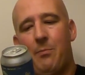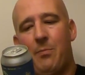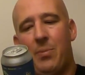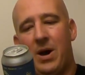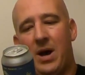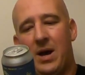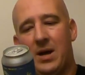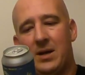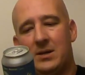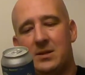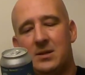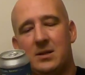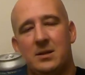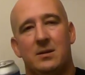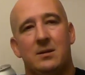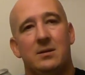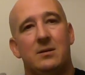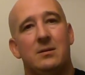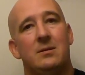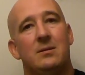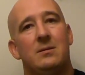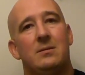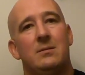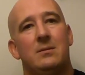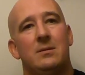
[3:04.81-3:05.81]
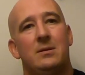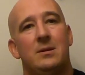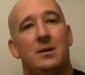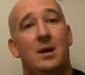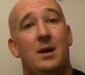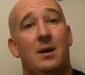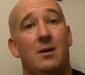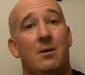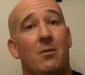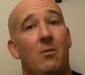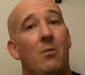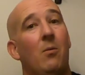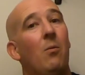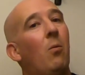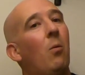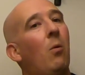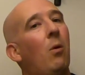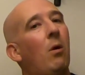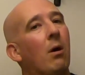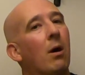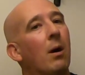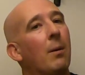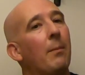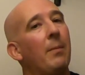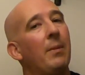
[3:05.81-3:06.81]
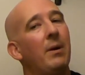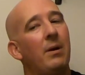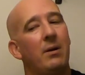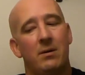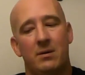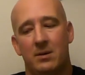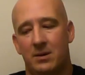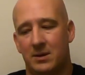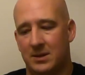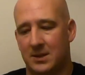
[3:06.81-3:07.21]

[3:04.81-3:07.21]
but uh, warm.